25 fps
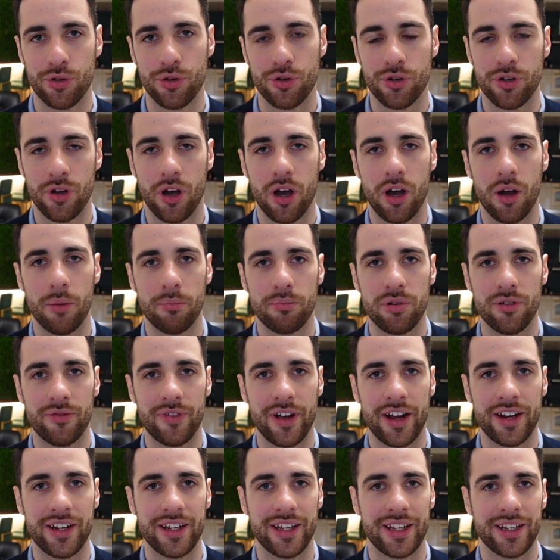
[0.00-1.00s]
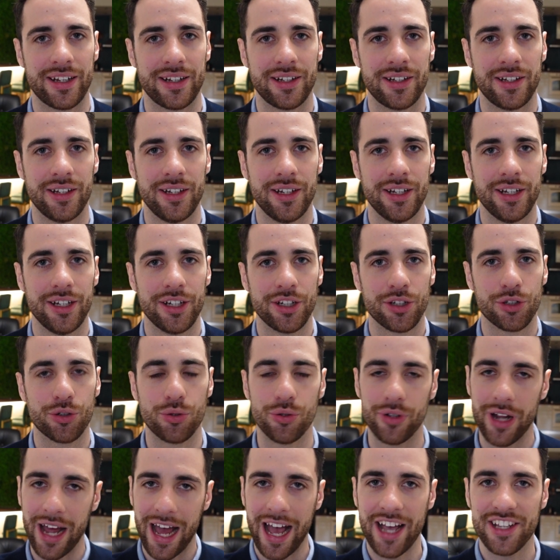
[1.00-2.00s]
You're not providing
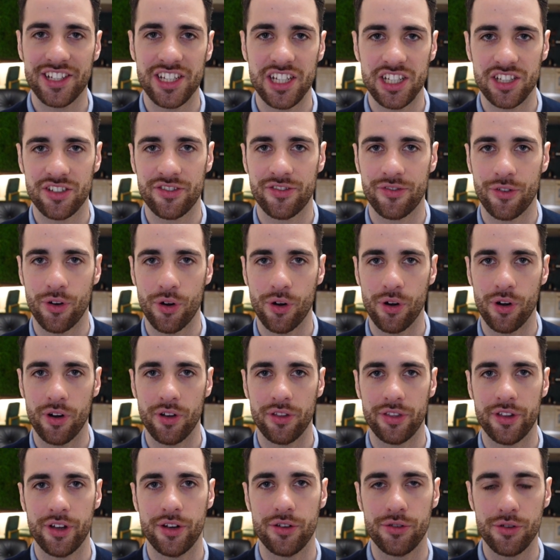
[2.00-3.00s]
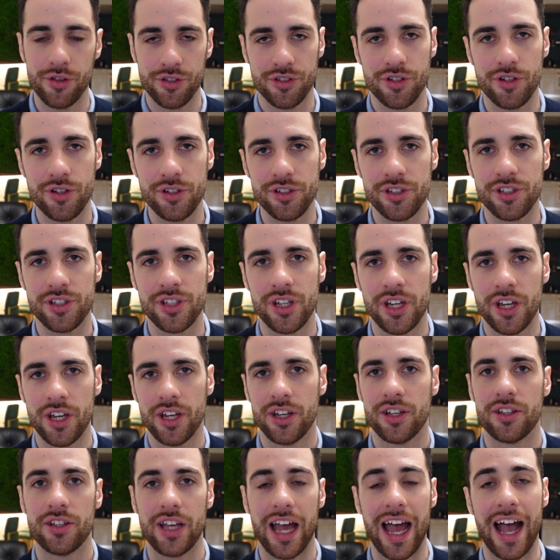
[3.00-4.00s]
good assets for their users,
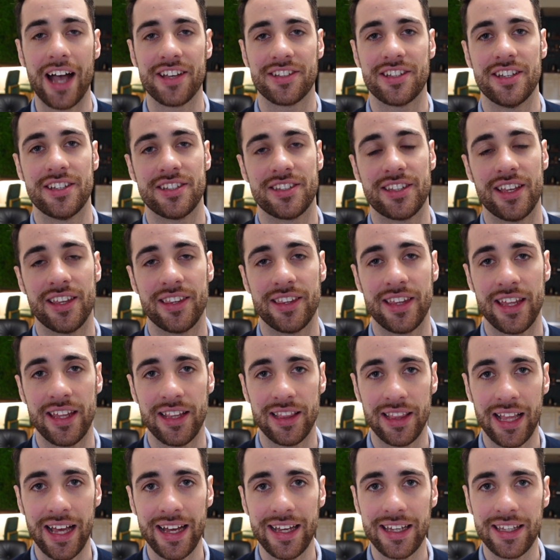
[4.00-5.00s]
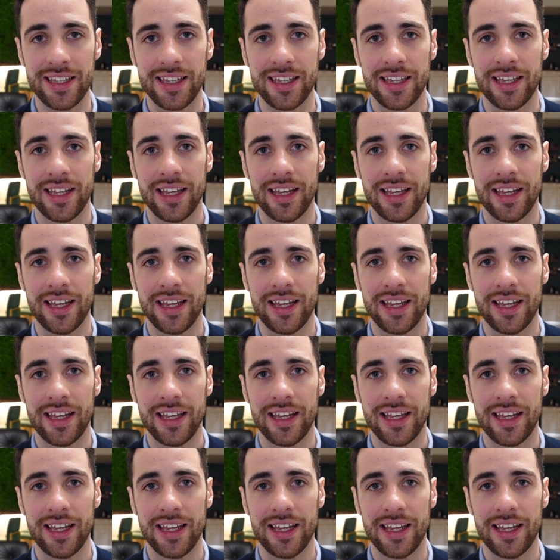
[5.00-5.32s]
assets that they like,